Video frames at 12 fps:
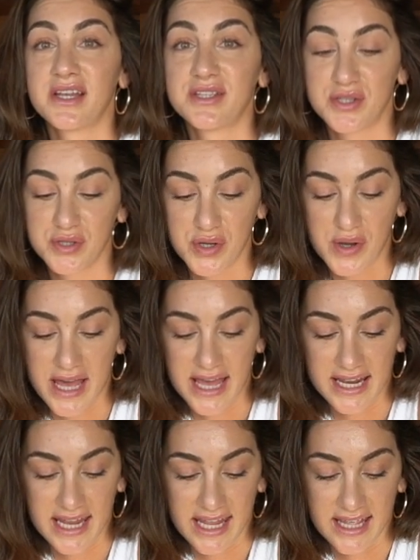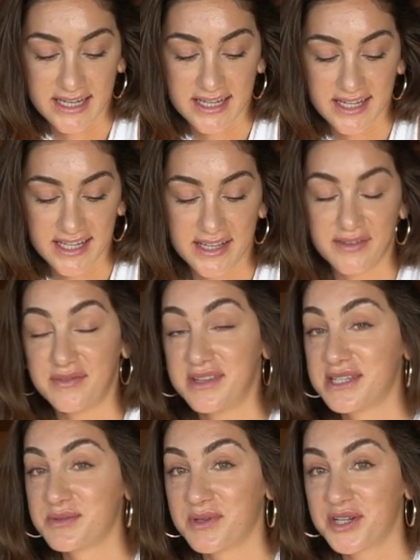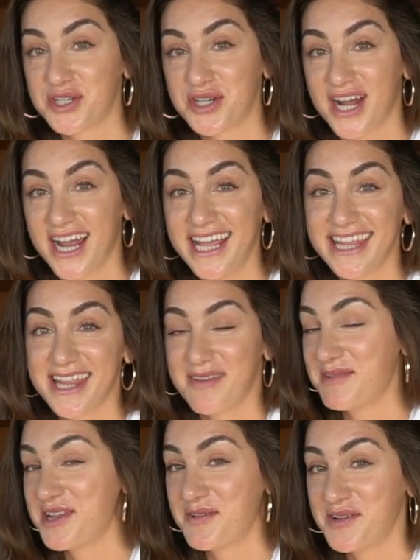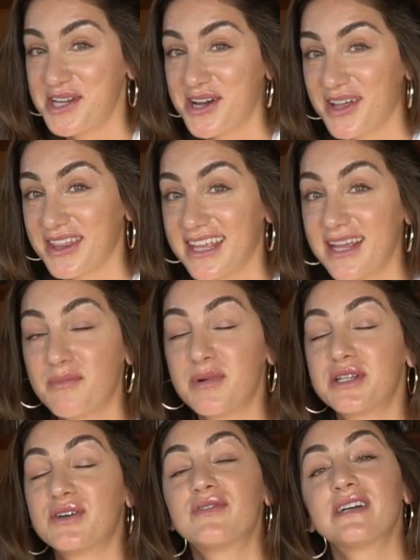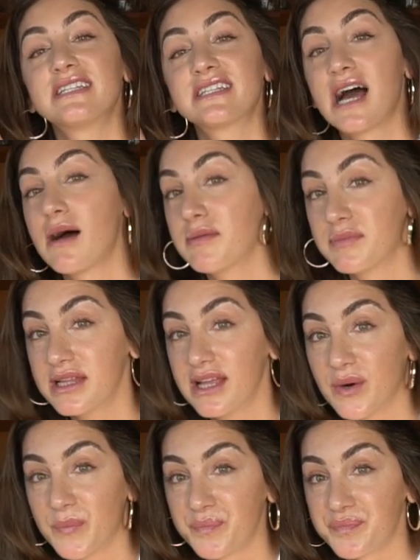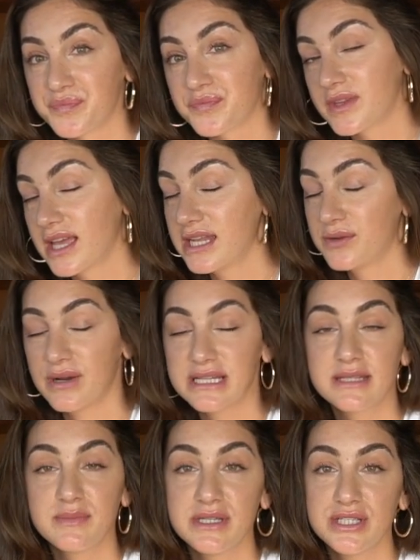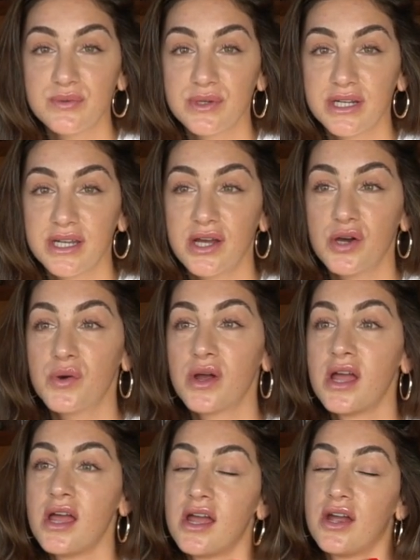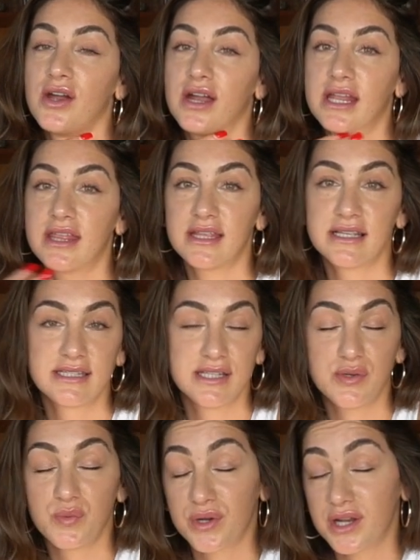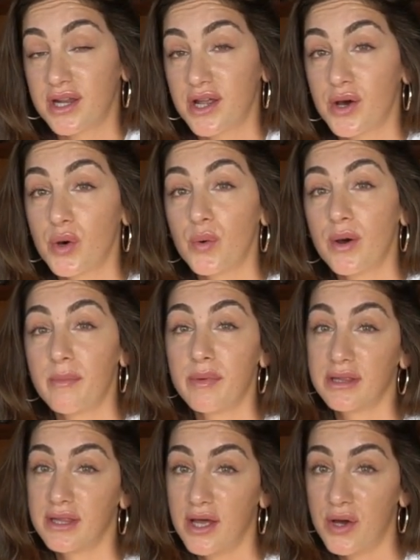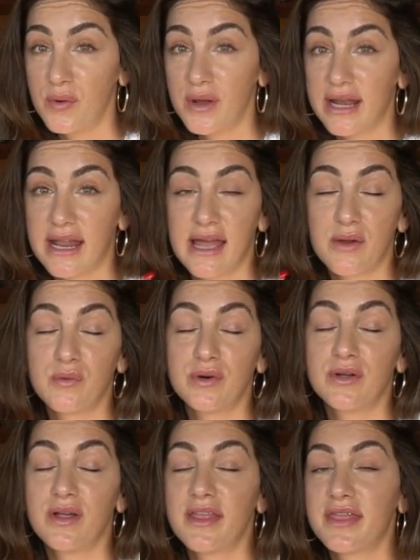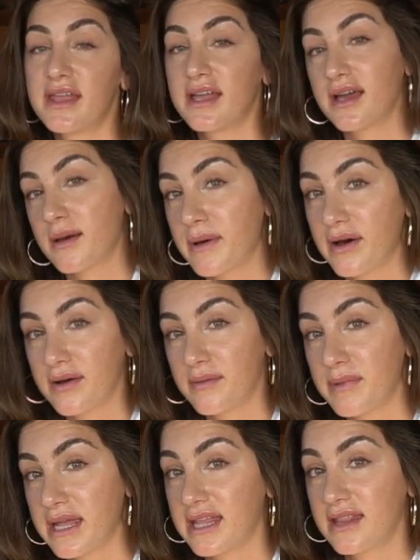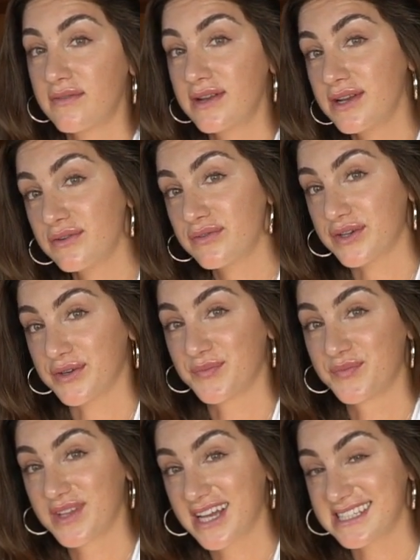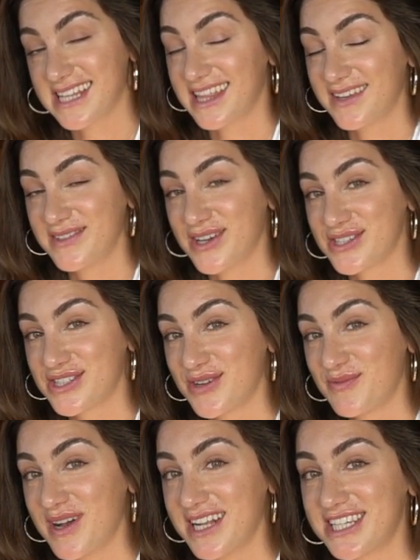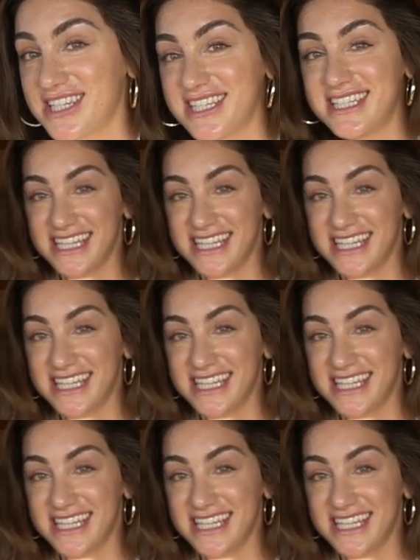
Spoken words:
So go ahead and give this one a try and let me know what y'all think. But don't forget to comment below any recipes you want to know or any things that you want to know below, and I will think about making the video for you, because I love y'all so much.